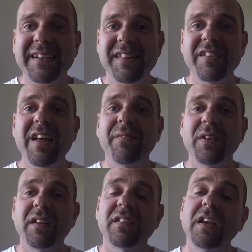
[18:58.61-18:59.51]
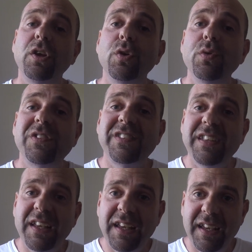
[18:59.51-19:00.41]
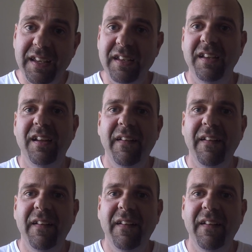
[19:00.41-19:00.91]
to the left and it's like, you see